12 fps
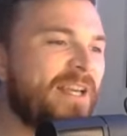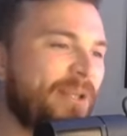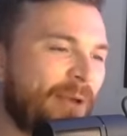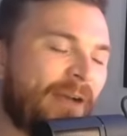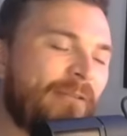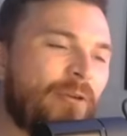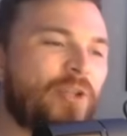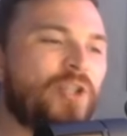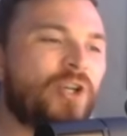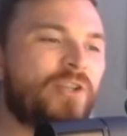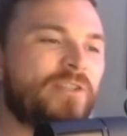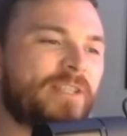you have got a
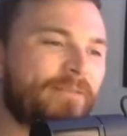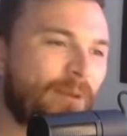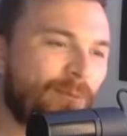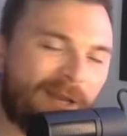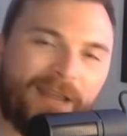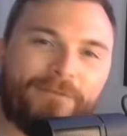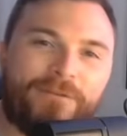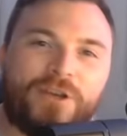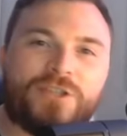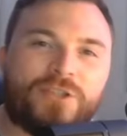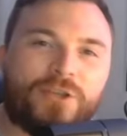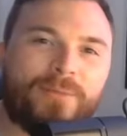chance that if they win their
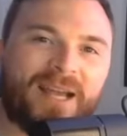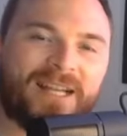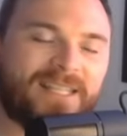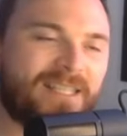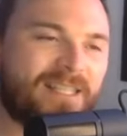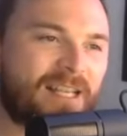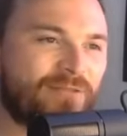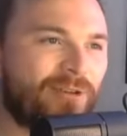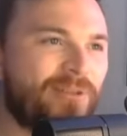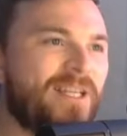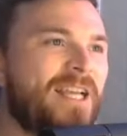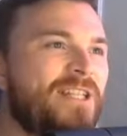first 2 matches, there's
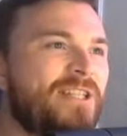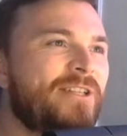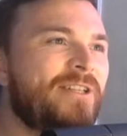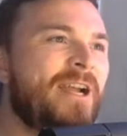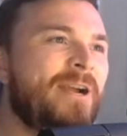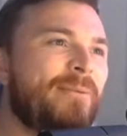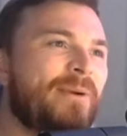rotation.